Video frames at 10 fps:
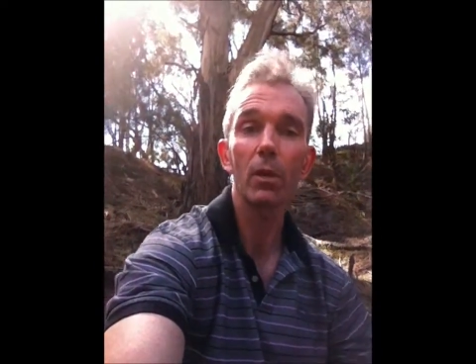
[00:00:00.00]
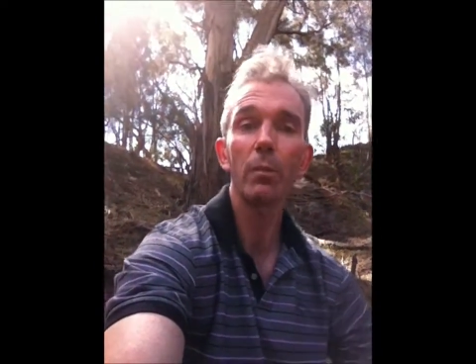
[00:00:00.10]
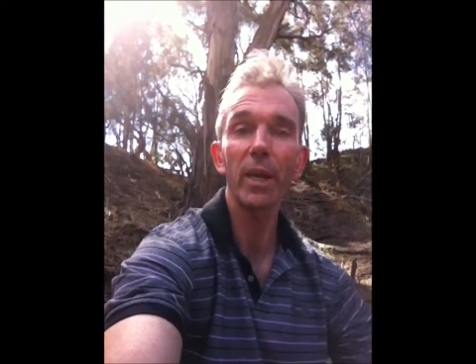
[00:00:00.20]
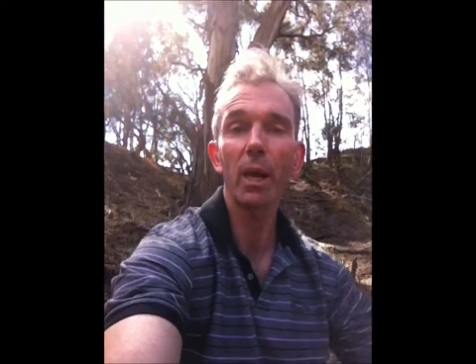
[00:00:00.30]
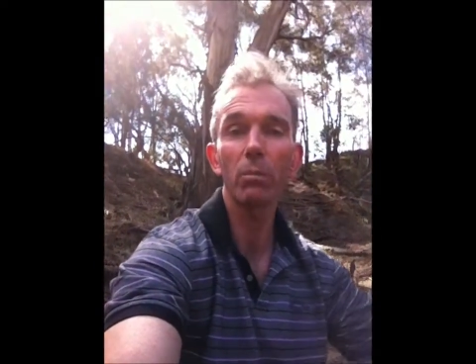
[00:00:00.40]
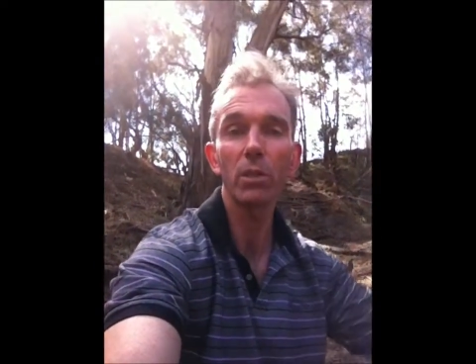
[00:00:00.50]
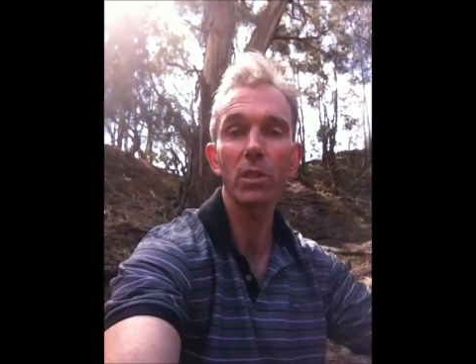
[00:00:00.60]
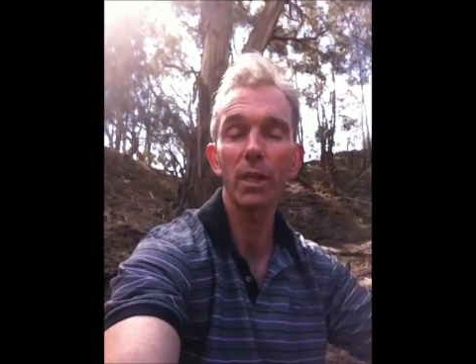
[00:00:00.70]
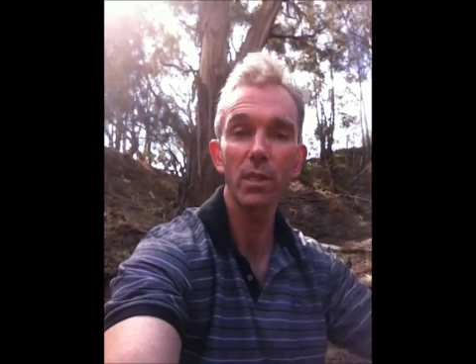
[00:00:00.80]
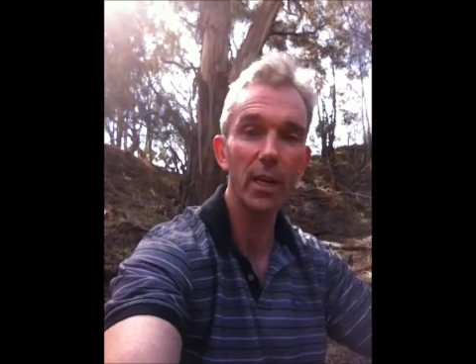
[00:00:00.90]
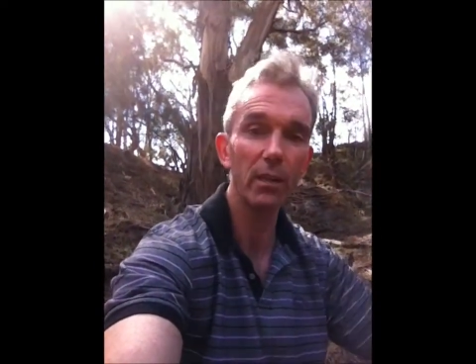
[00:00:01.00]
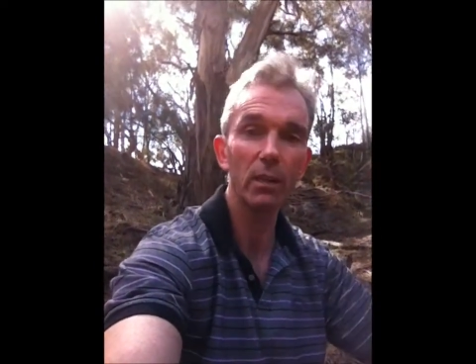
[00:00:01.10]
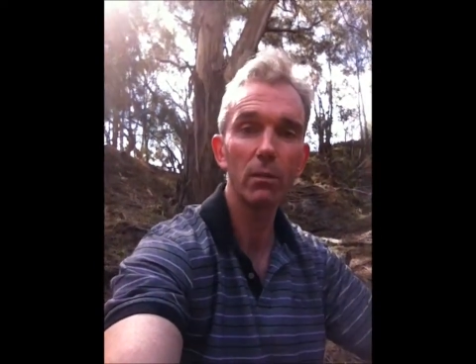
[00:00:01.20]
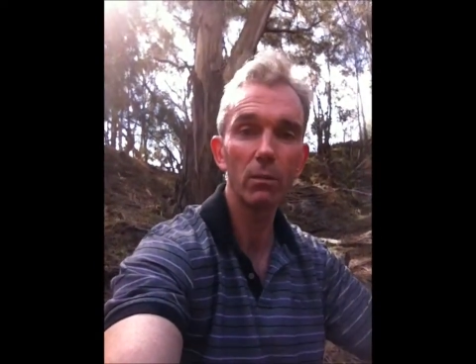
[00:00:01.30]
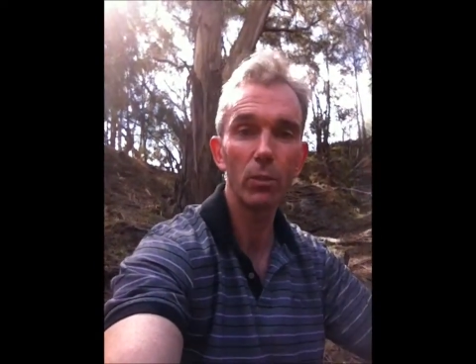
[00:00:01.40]
being able to stay centered
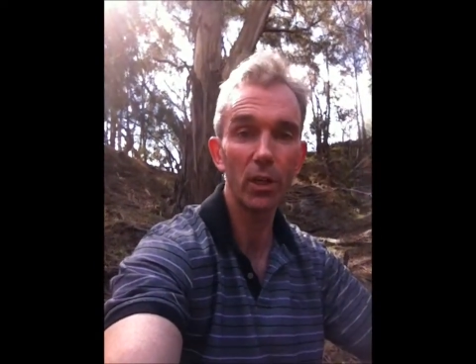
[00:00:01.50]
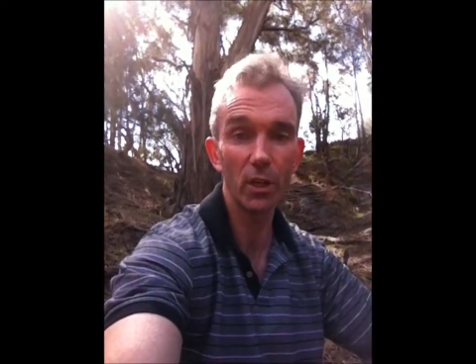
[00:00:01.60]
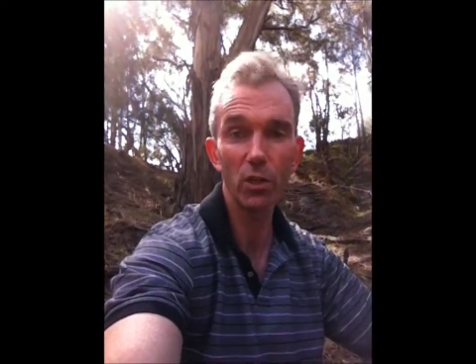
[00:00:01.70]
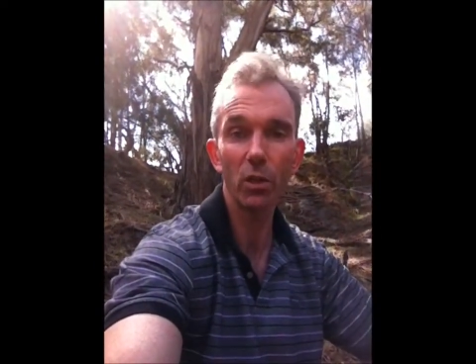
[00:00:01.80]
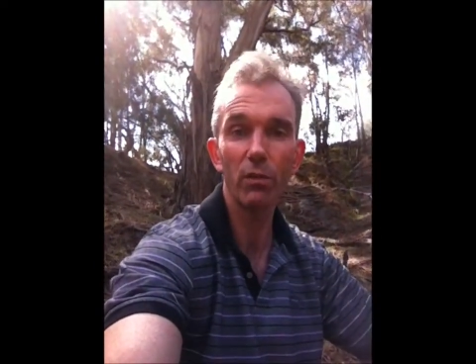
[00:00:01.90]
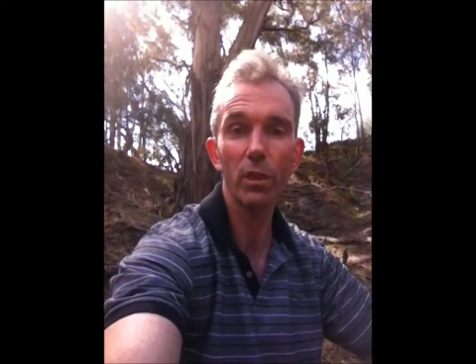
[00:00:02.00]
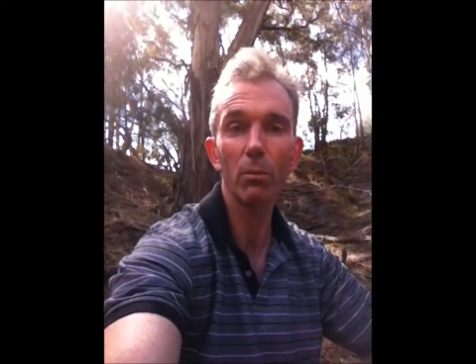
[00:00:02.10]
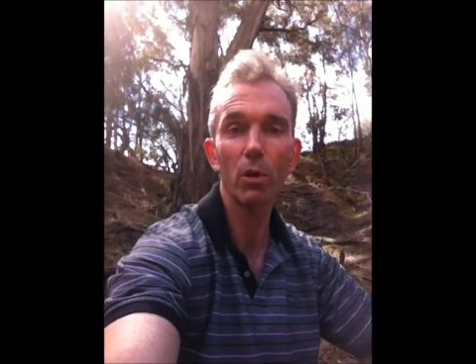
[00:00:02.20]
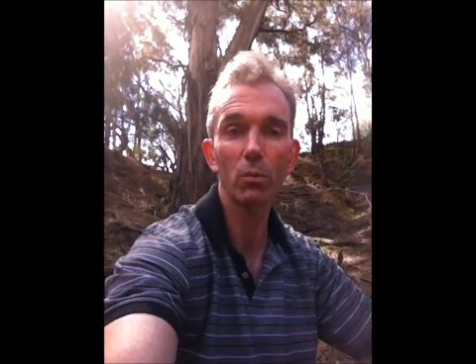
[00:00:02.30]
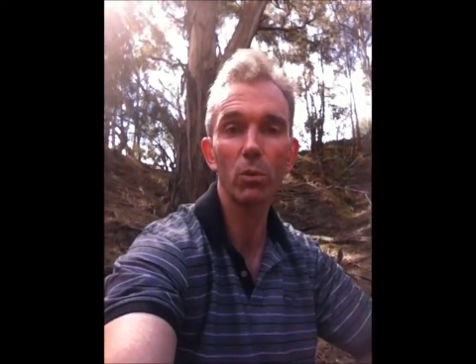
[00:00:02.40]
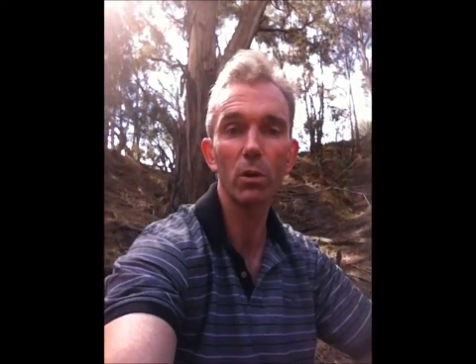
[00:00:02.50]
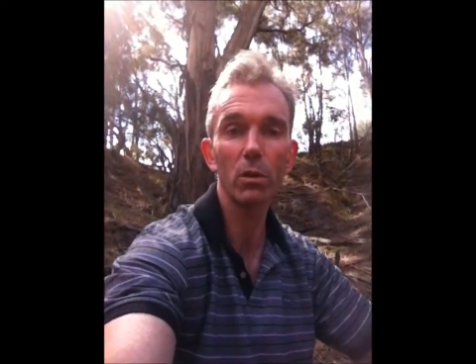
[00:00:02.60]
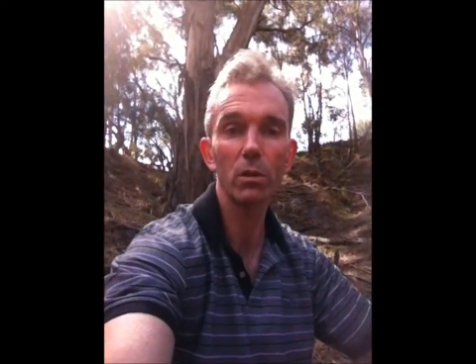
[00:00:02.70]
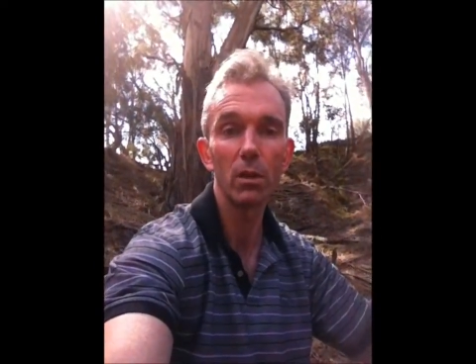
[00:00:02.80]
within yourself in the modern world.